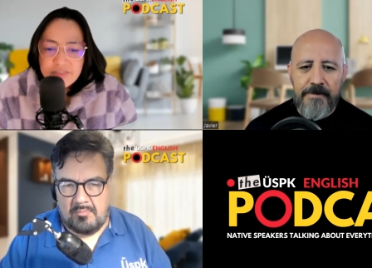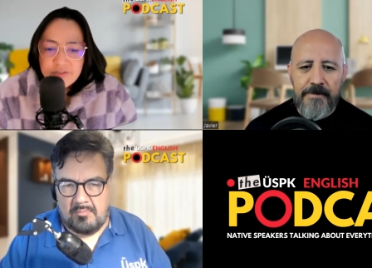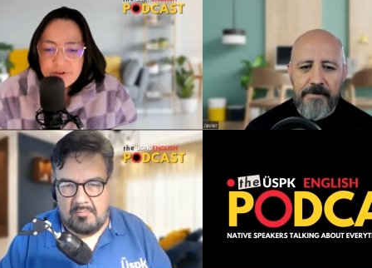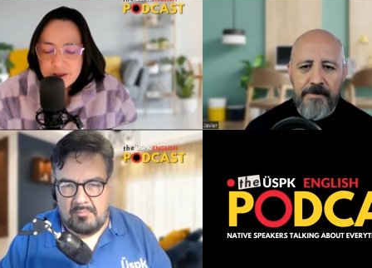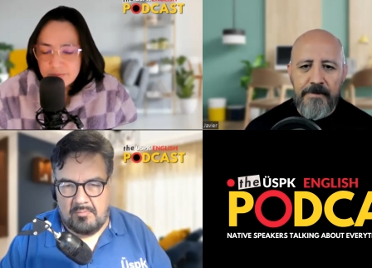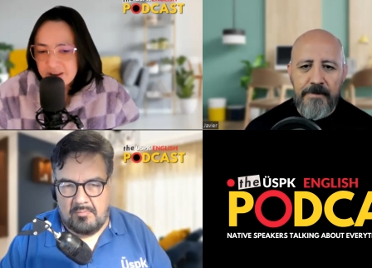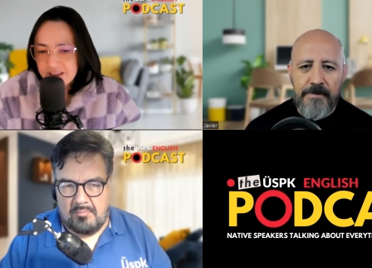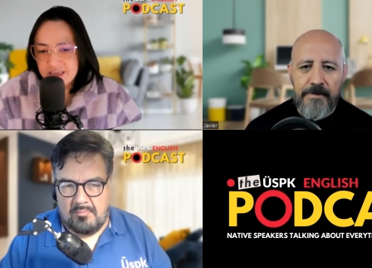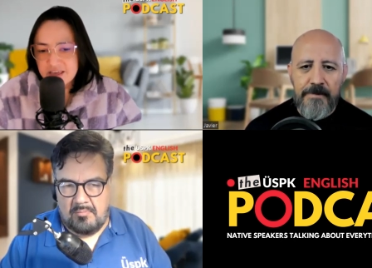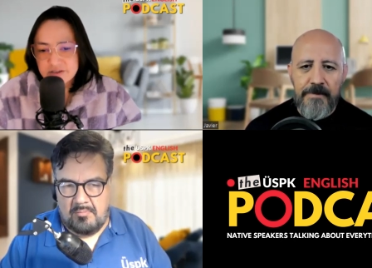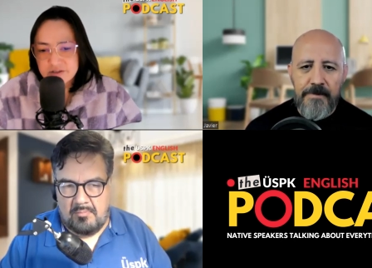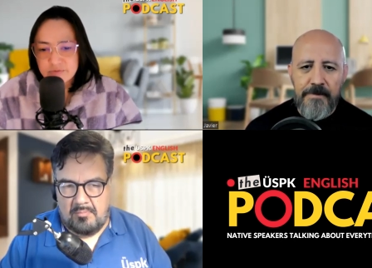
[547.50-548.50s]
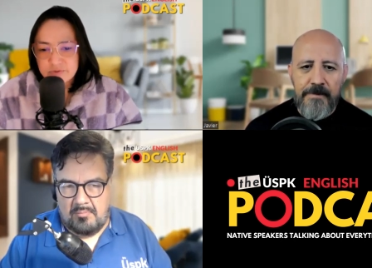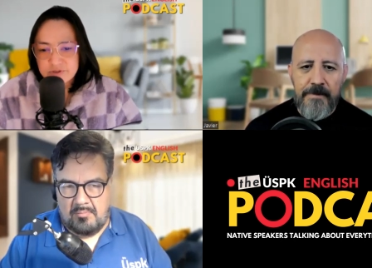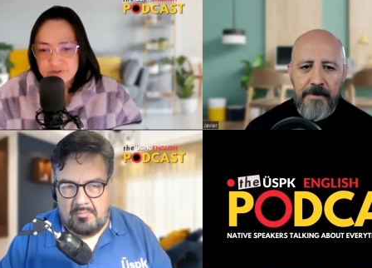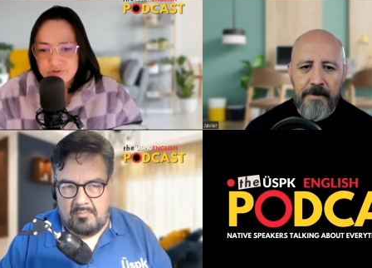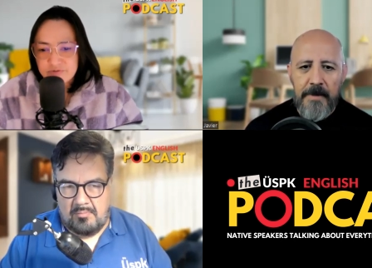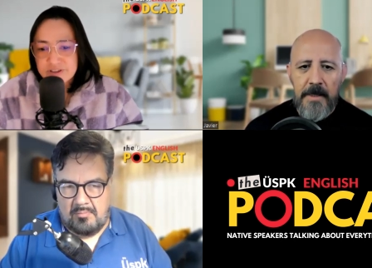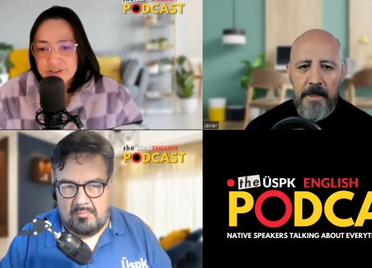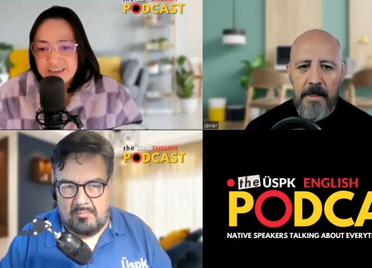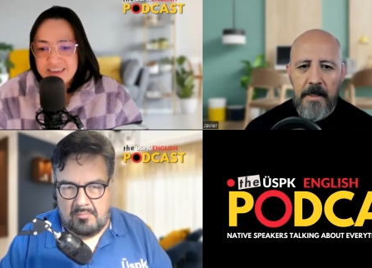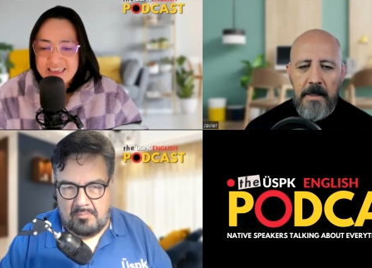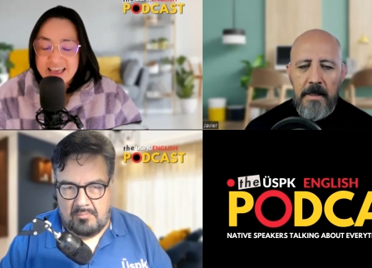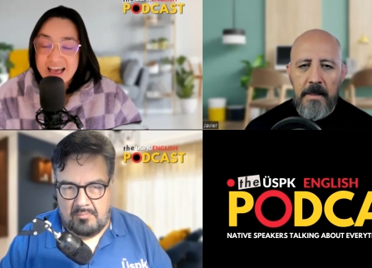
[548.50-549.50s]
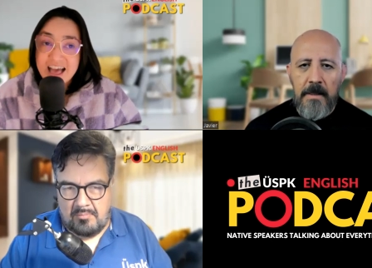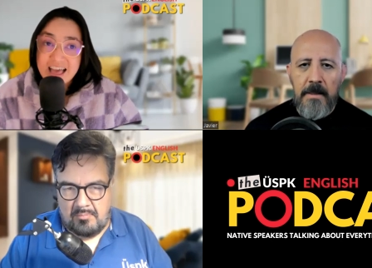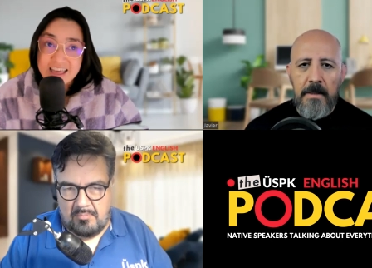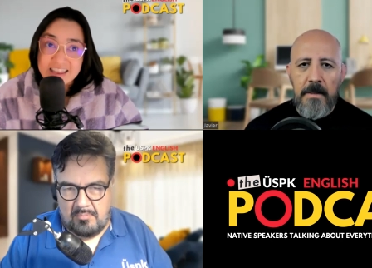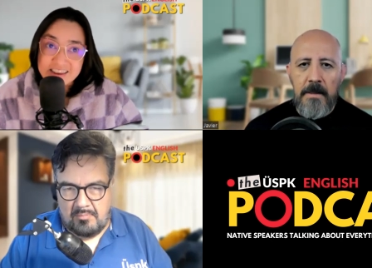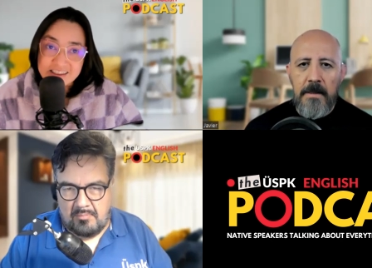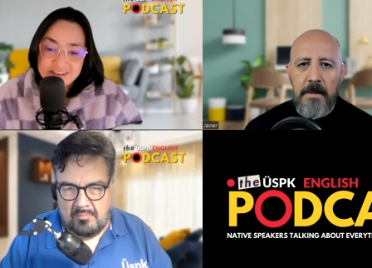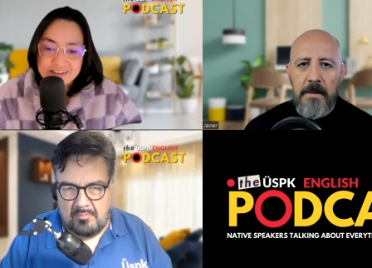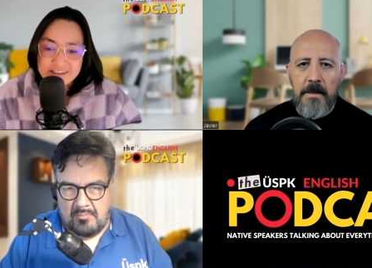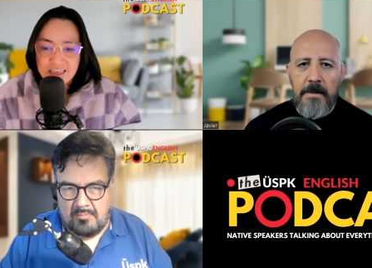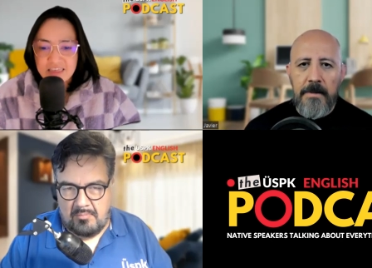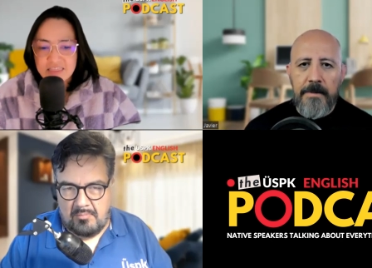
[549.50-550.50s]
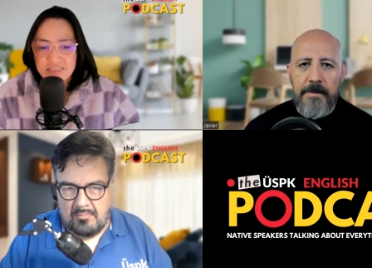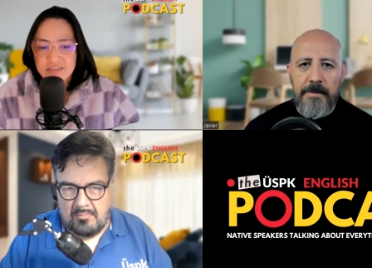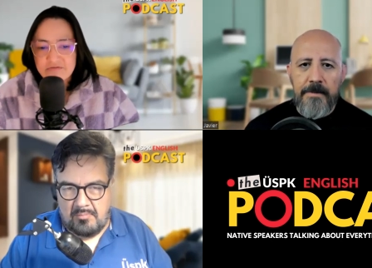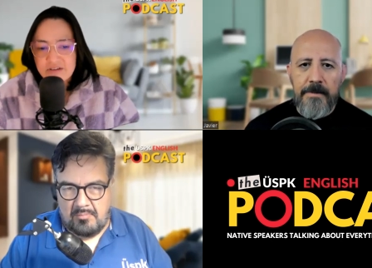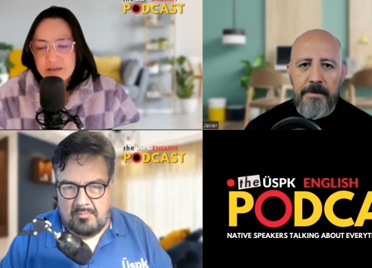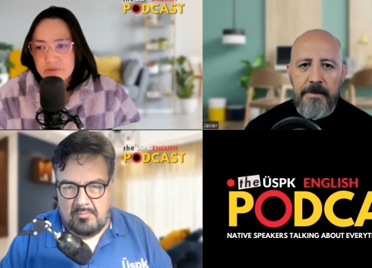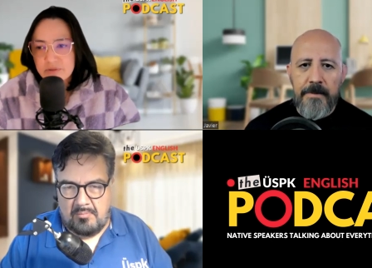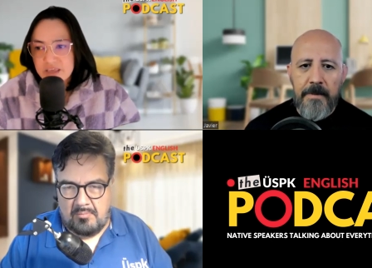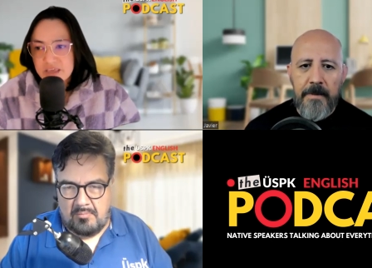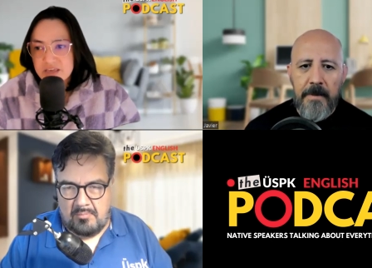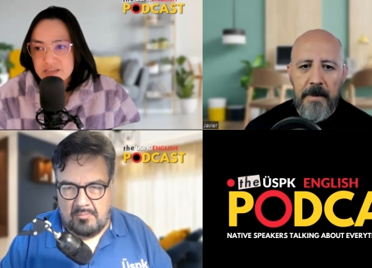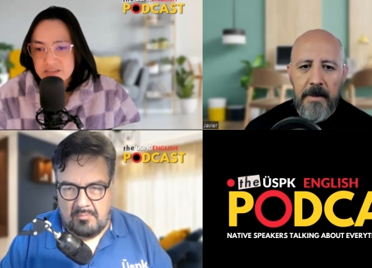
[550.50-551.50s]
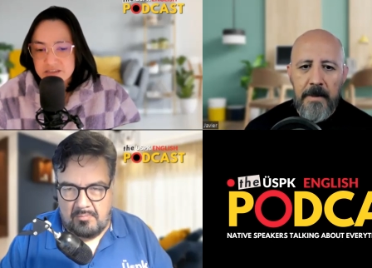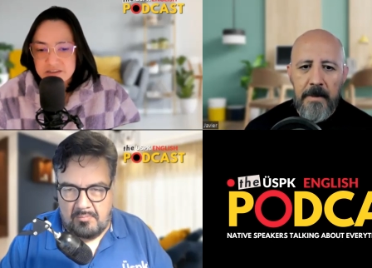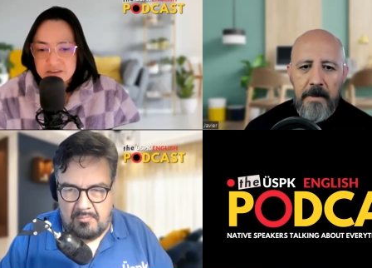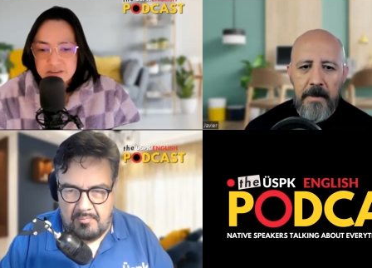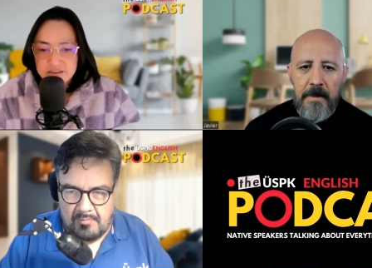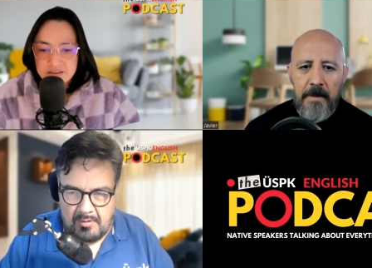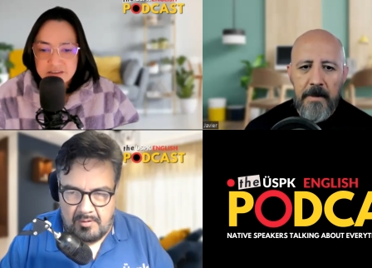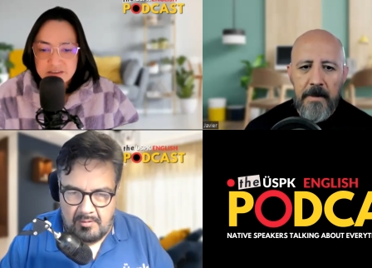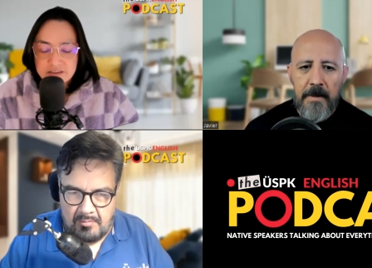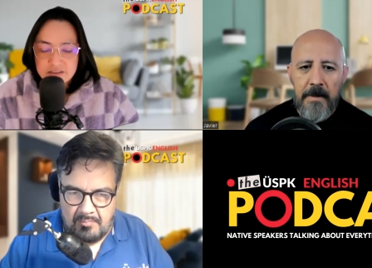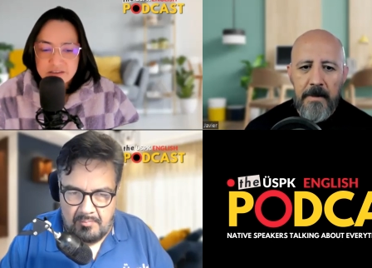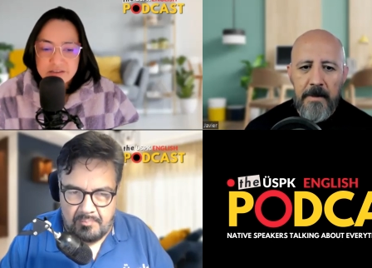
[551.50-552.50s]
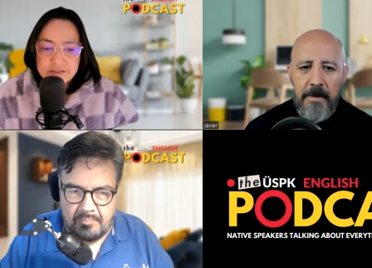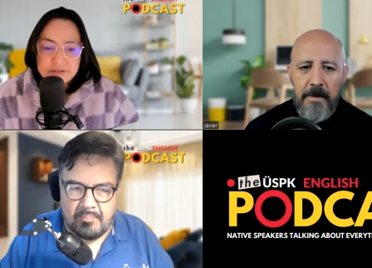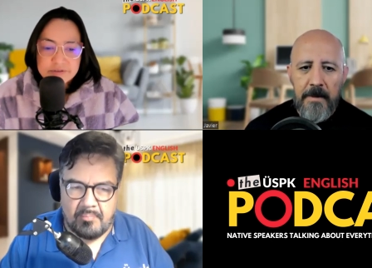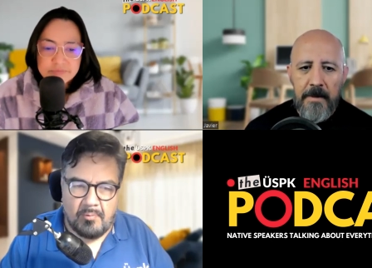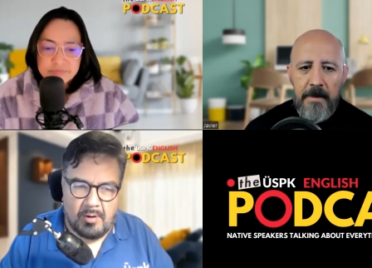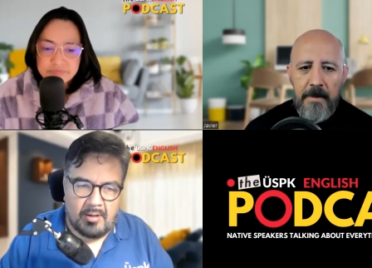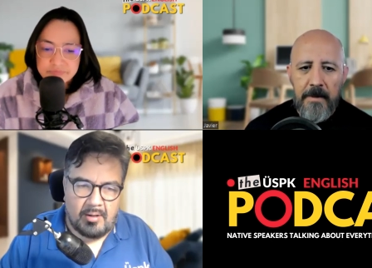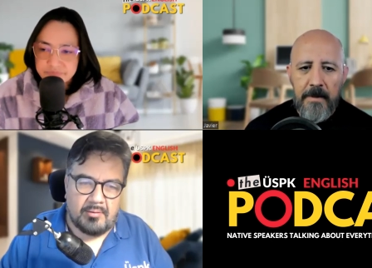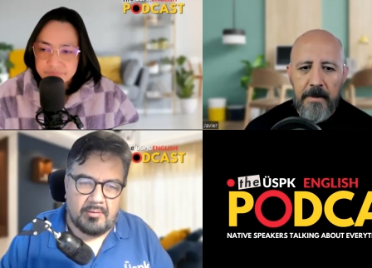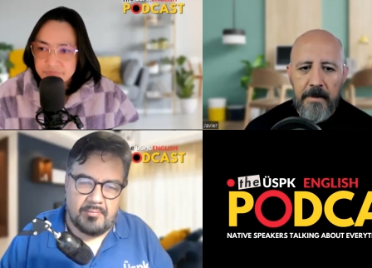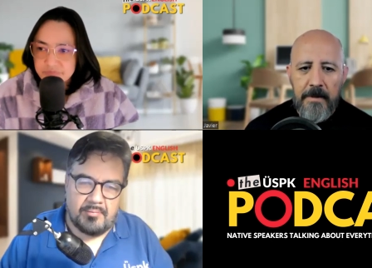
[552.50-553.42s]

Speaker 1: the right medication, which is really he had taken the right medication.
Speaker 2: Wow.